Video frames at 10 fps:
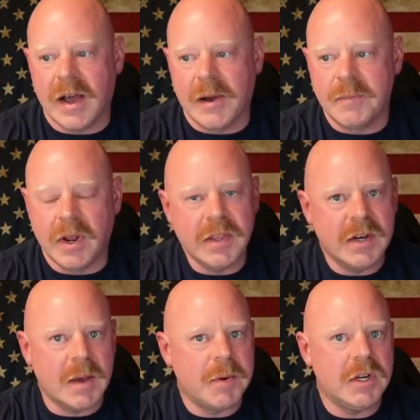None of
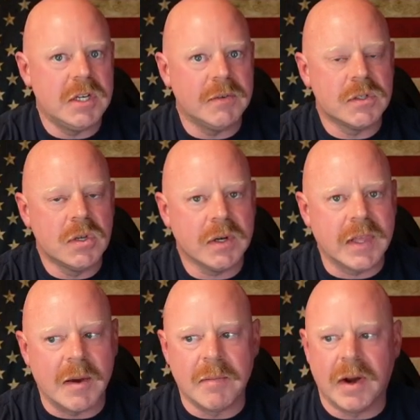the deputy chiefs
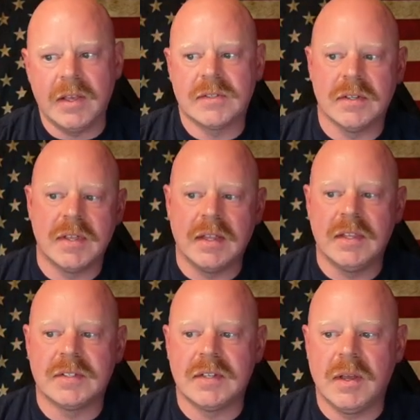took that money, so
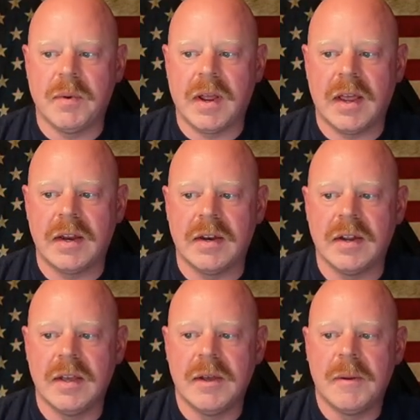then the city went ahead and